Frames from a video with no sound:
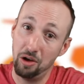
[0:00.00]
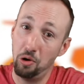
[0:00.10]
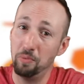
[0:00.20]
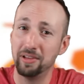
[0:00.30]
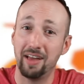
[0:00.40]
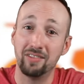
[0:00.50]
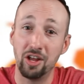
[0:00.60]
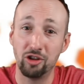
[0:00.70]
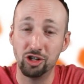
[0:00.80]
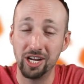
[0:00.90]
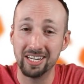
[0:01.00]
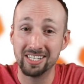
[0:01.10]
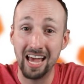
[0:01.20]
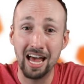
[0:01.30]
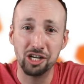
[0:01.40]
I'll hopefully have another
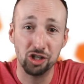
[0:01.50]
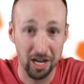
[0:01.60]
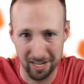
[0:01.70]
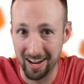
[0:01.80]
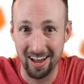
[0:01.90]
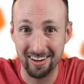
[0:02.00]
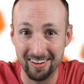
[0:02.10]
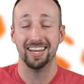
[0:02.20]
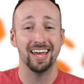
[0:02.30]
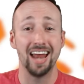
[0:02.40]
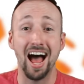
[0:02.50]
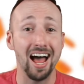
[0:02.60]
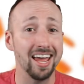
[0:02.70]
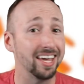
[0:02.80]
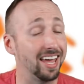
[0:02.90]
chance at Gen Con, and
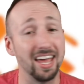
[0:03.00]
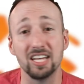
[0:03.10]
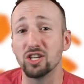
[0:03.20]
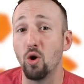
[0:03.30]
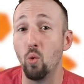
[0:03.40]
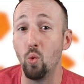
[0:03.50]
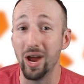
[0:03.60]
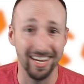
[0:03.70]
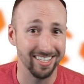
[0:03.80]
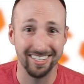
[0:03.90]
I can't wait.